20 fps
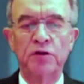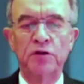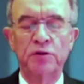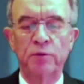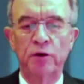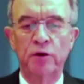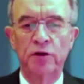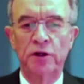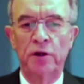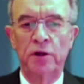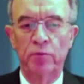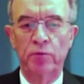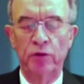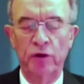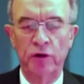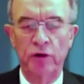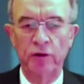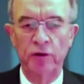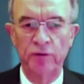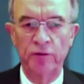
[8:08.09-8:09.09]
um, small
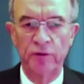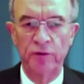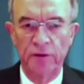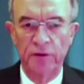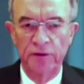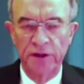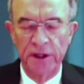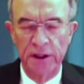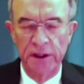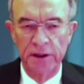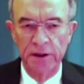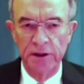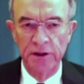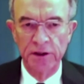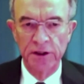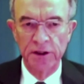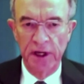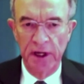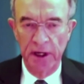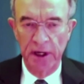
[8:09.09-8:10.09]
number of
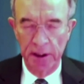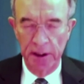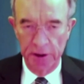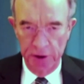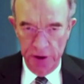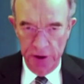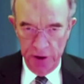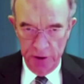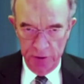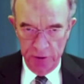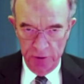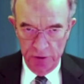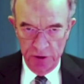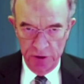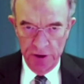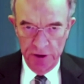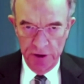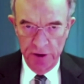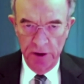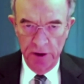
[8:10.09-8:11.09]
centres had
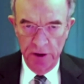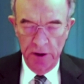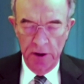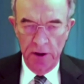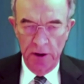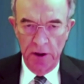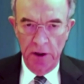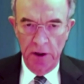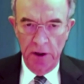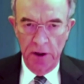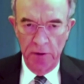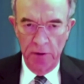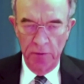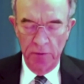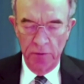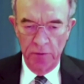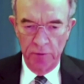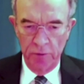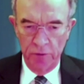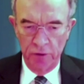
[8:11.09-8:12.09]
used
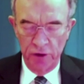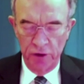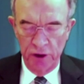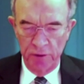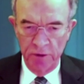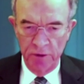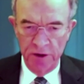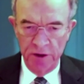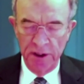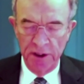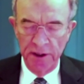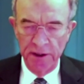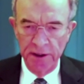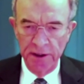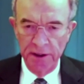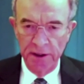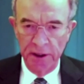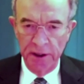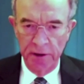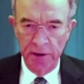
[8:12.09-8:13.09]
home
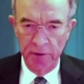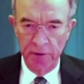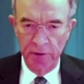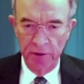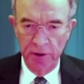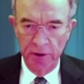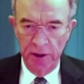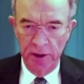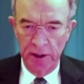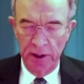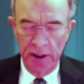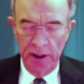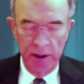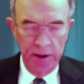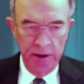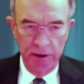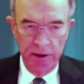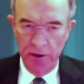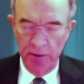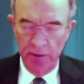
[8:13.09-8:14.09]
treatment. I didn't know
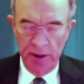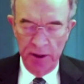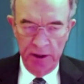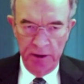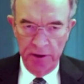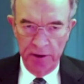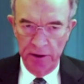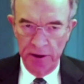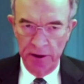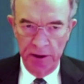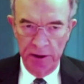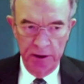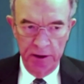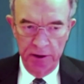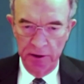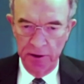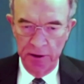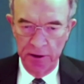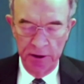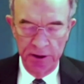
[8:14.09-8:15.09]
anything about
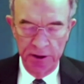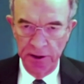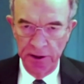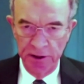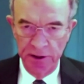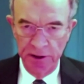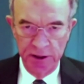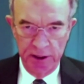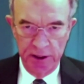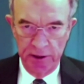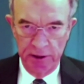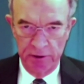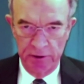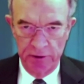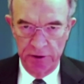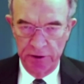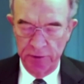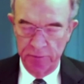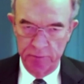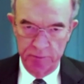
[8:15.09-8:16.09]
the, the
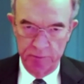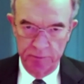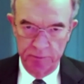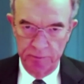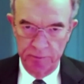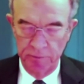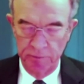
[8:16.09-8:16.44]
details.